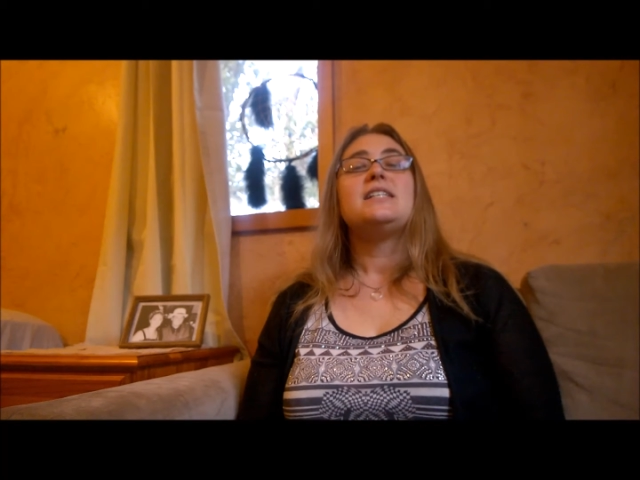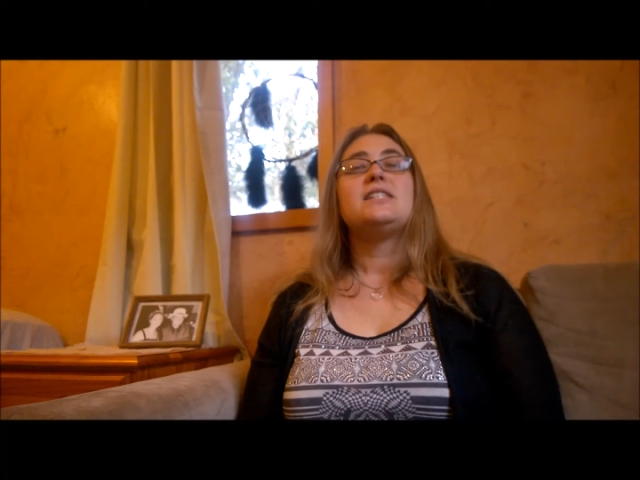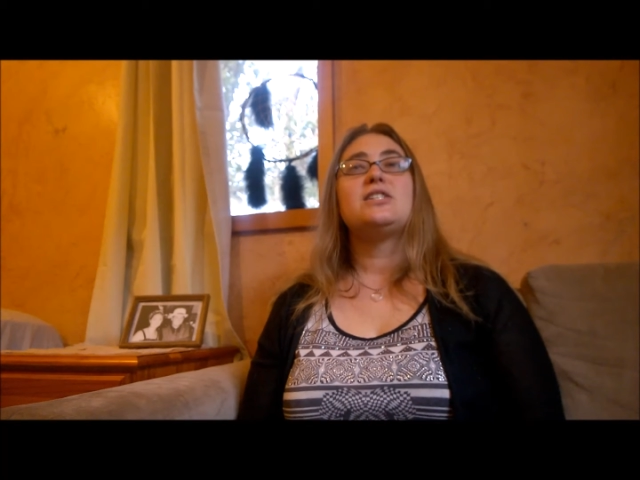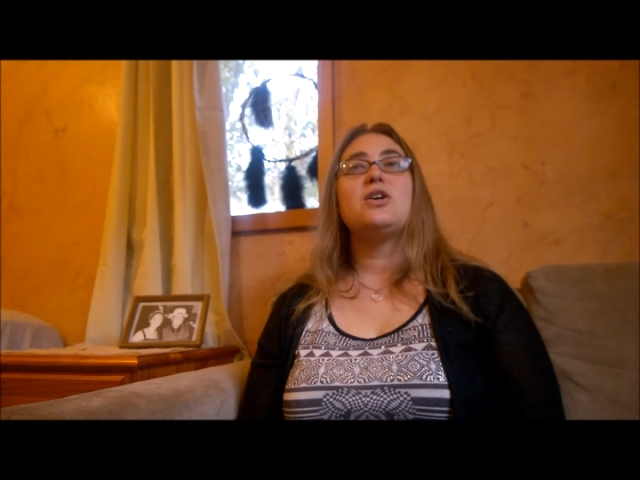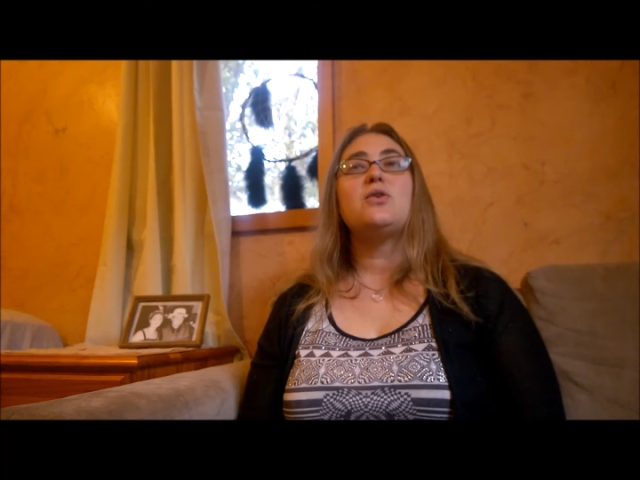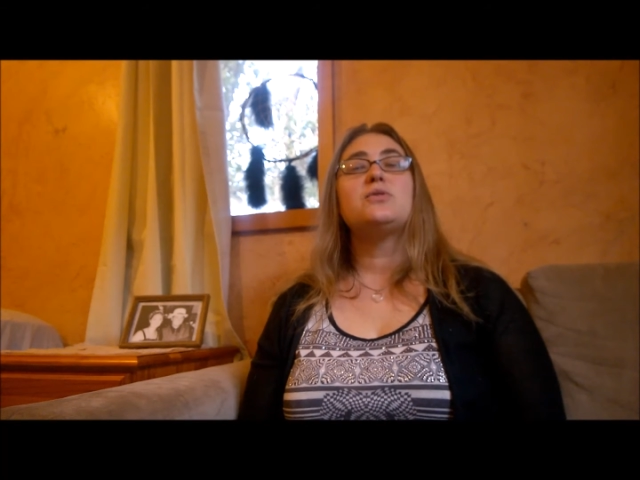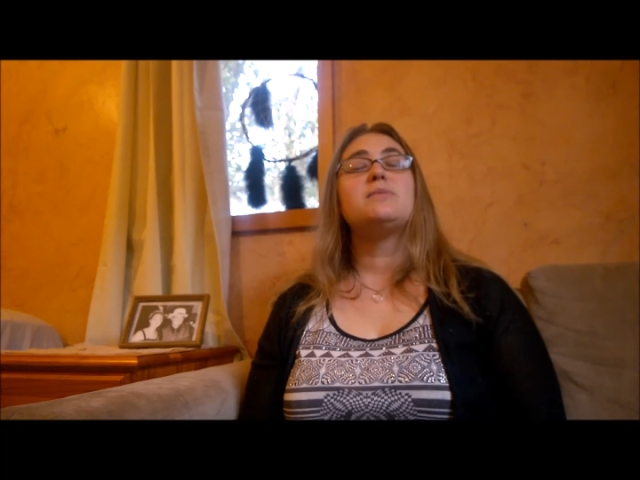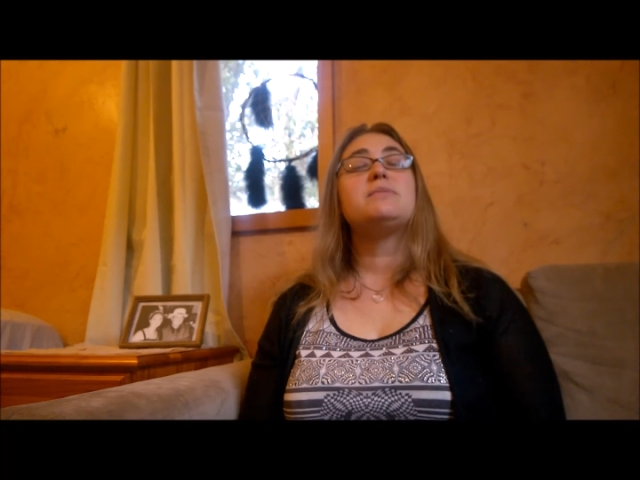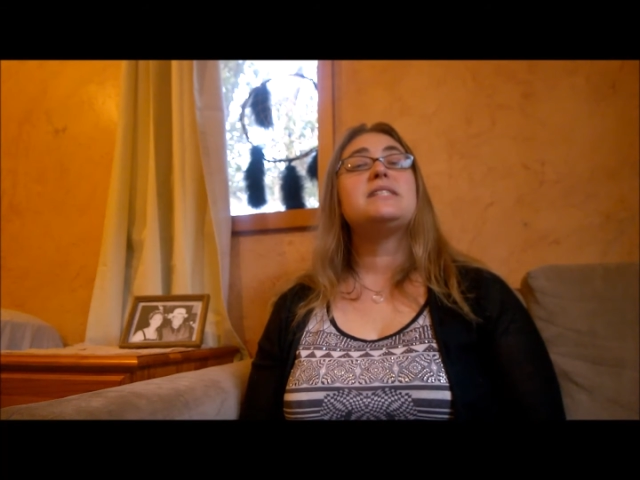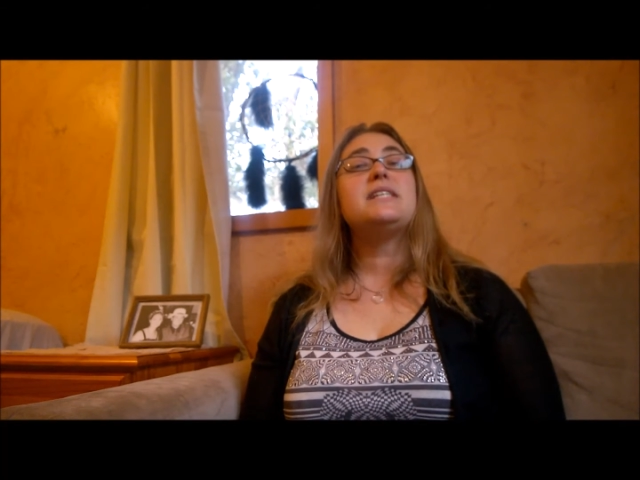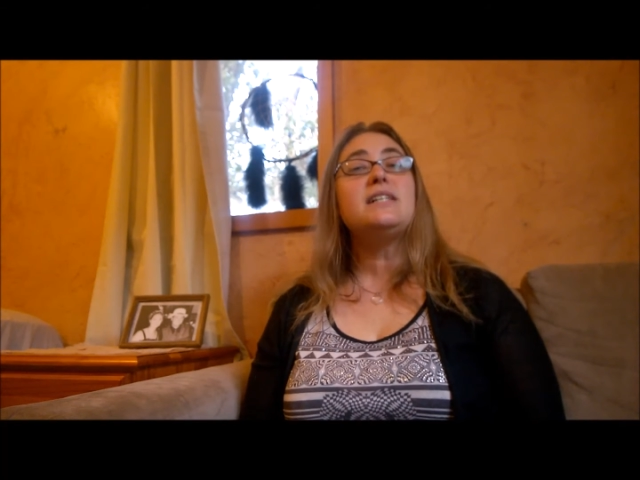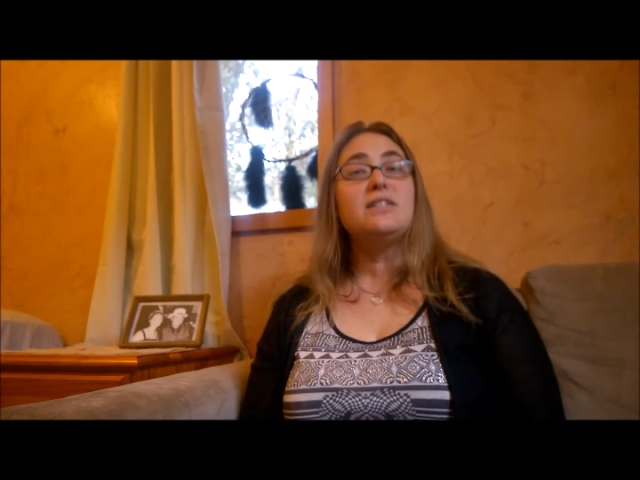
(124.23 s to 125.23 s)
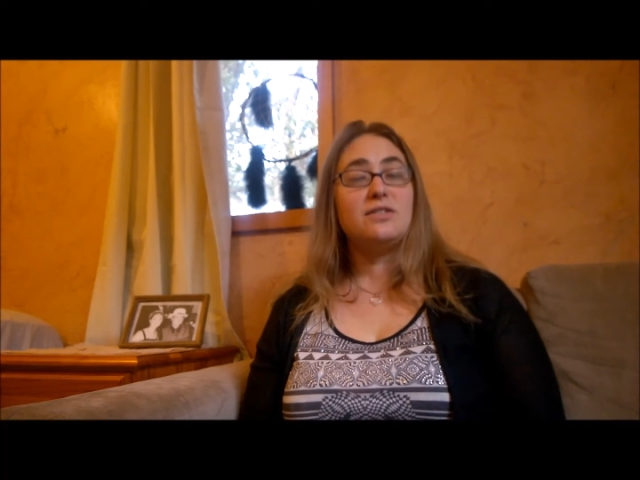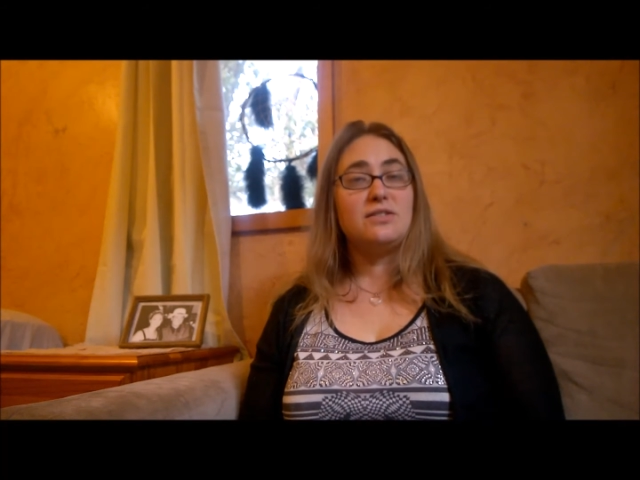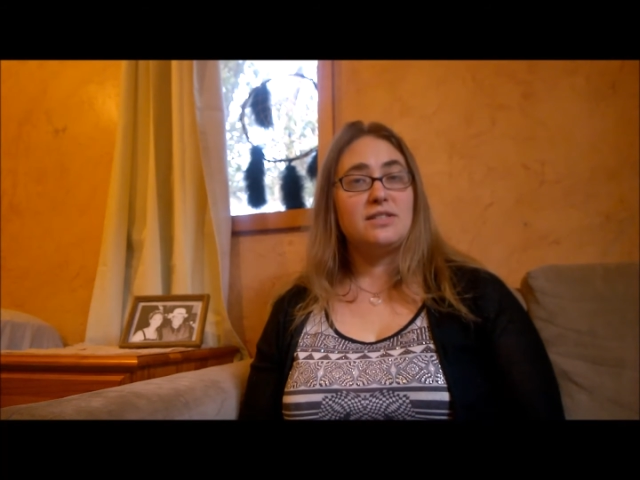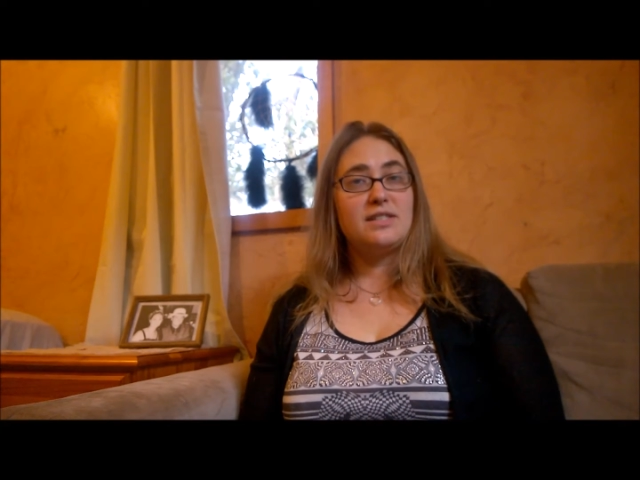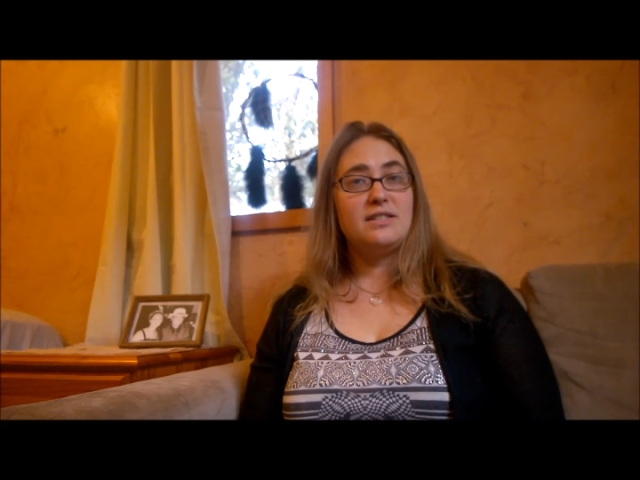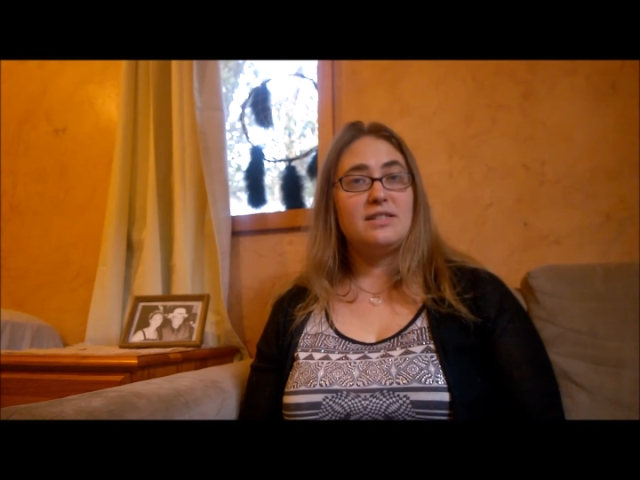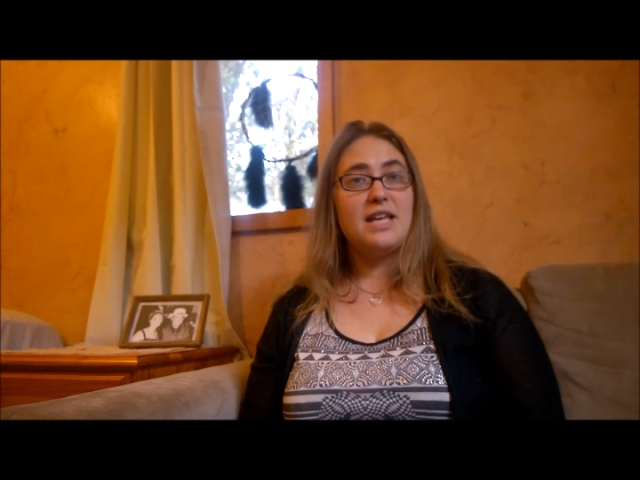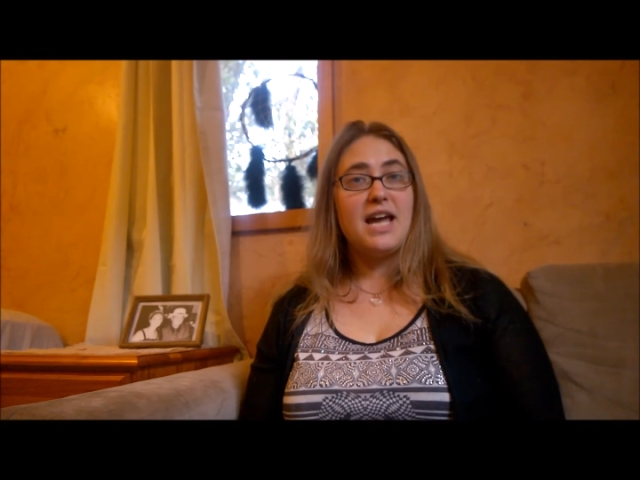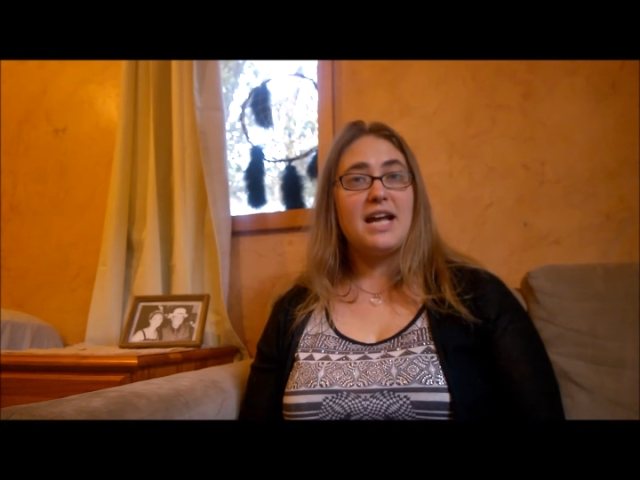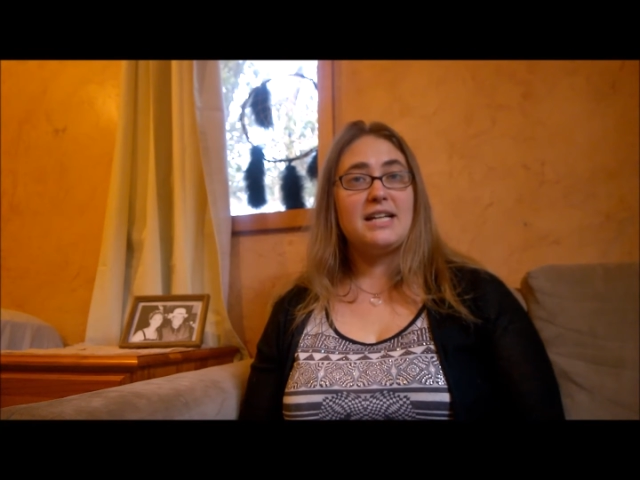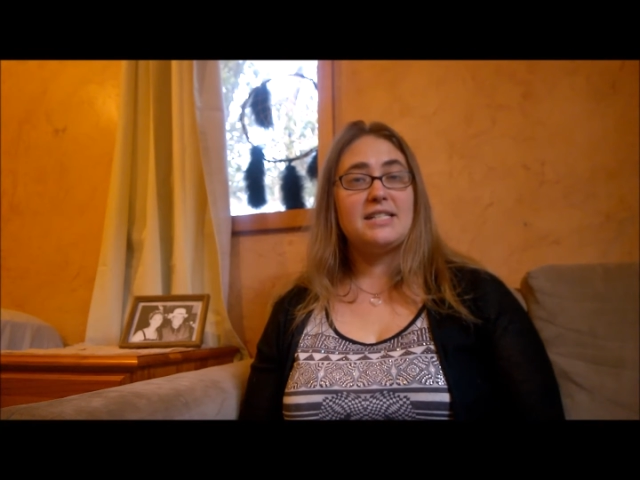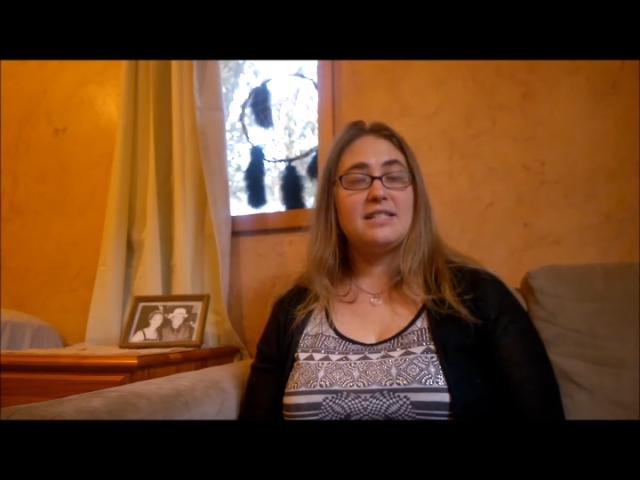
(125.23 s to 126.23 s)
So some signals
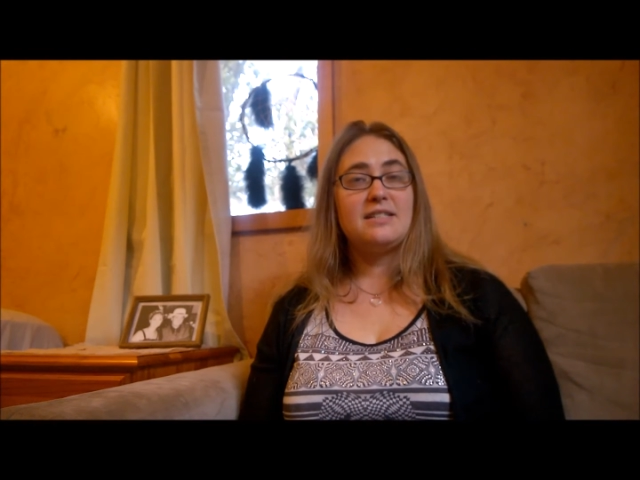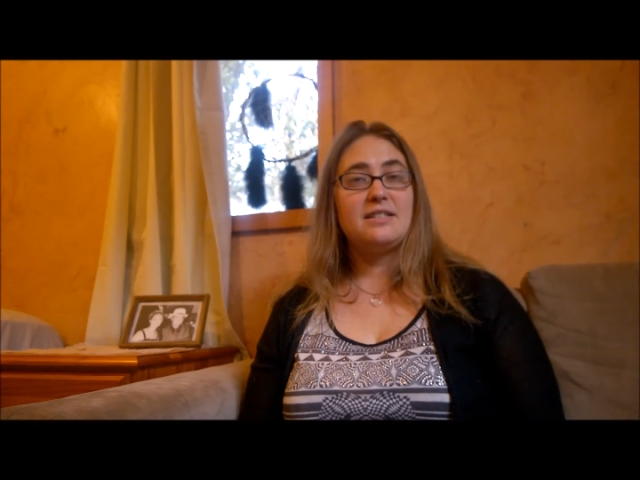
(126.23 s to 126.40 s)
that